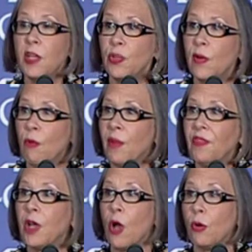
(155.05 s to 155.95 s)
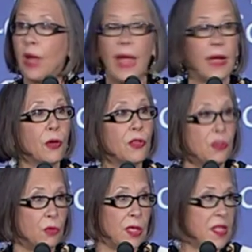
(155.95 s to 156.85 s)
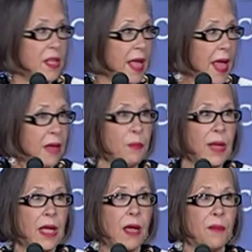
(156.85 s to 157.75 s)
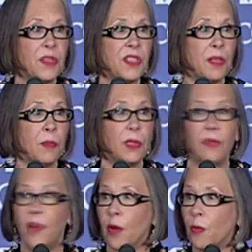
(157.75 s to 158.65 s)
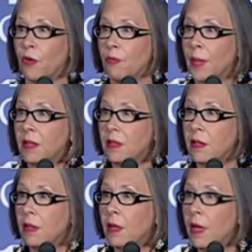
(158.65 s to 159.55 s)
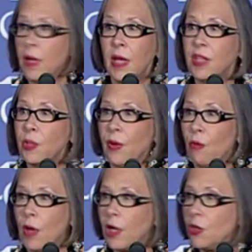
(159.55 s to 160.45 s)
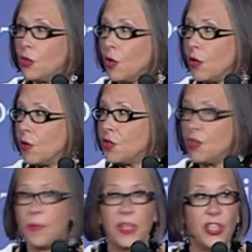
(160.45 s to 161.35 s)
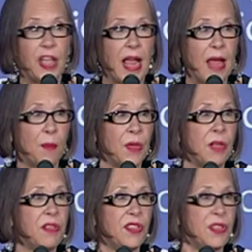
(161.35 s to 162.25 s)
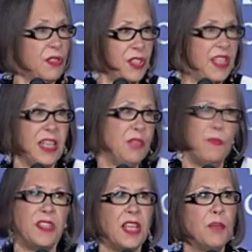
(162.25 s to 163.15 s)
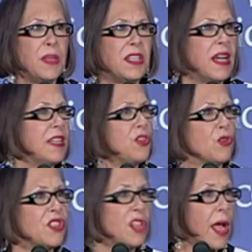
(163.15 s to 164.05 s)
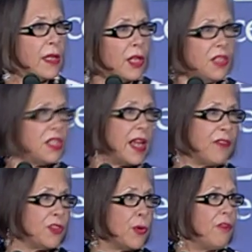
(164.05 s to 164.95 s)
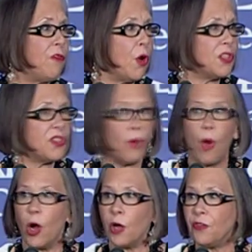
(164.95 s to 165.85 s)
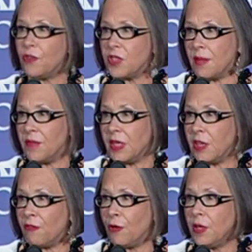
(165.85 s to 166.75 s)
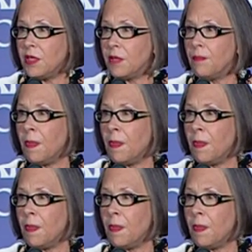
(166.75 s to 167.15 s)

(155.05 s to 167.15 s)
Do we want the coat hanger to once again become the symbol of our movement? Do we want our daughters to be shamed, stigmatized, or silent after we fought so hard for something different?